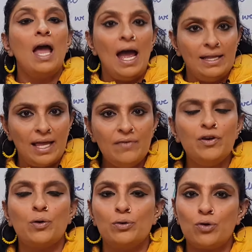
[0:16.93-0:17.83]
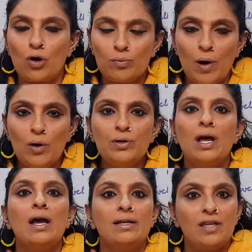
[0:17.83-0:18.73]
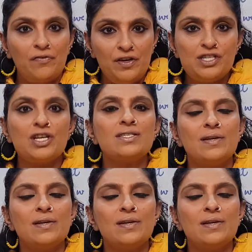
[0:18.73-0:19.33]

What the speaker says: And then we are going to talk about the features